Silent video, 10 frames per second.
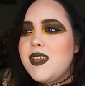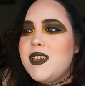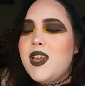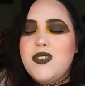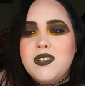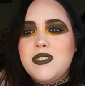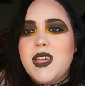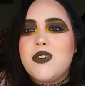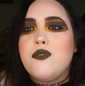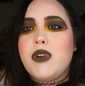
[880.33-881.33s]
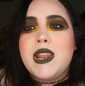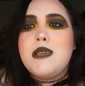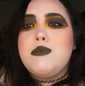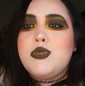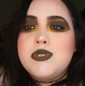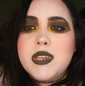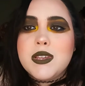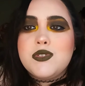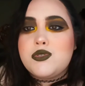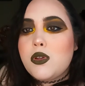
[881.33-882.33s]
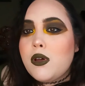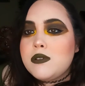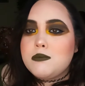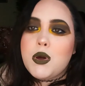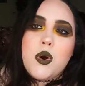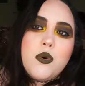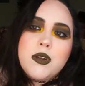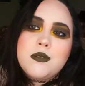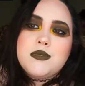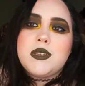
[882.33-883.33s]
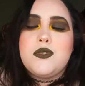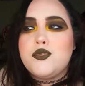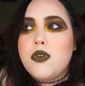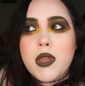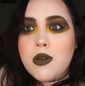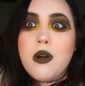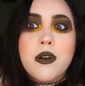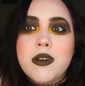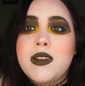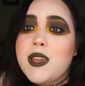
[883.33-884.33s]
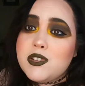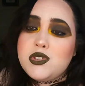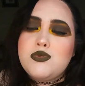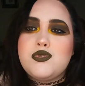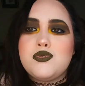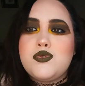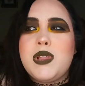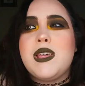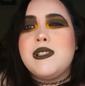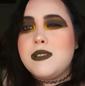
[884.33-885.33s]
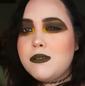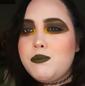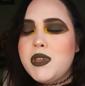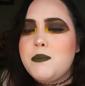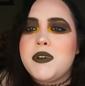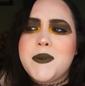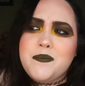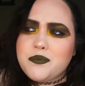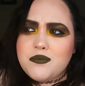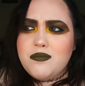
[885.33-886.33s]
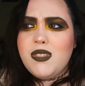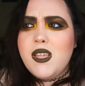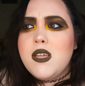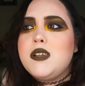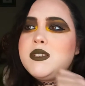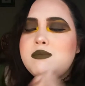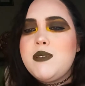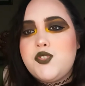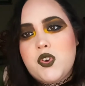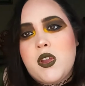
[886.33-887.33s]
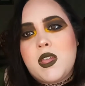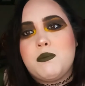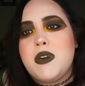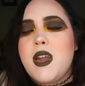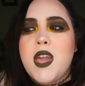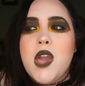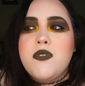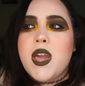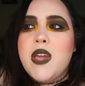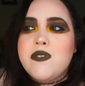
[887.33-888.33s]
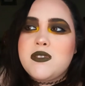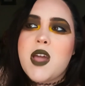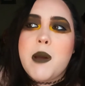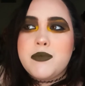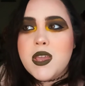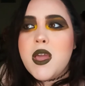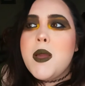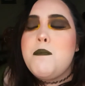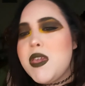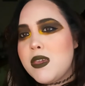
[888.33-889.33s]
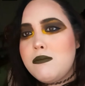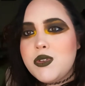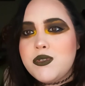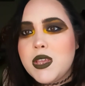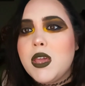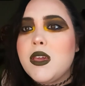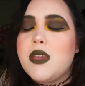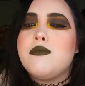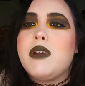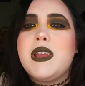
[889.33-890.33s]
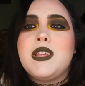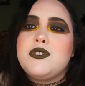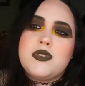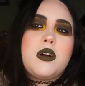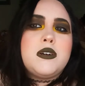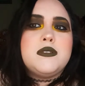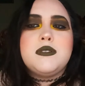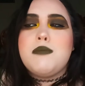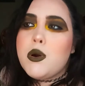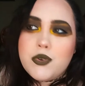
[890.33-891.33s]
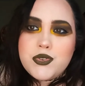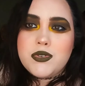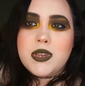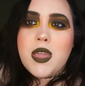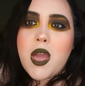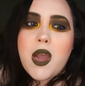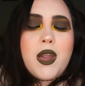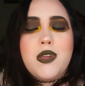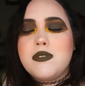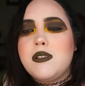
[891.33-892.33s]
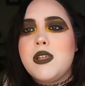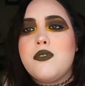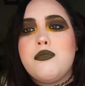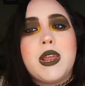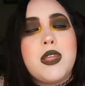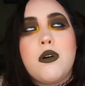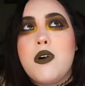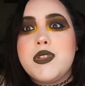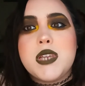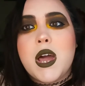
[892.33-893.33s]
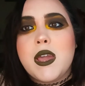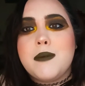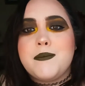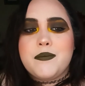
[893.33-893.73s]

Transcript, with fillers: I used to like writing music and songs and poems and drawing art, and I still do like a little bit, but sometimes drawing but i have i have stopped making music and writing songs and poetry i used to love writing all the time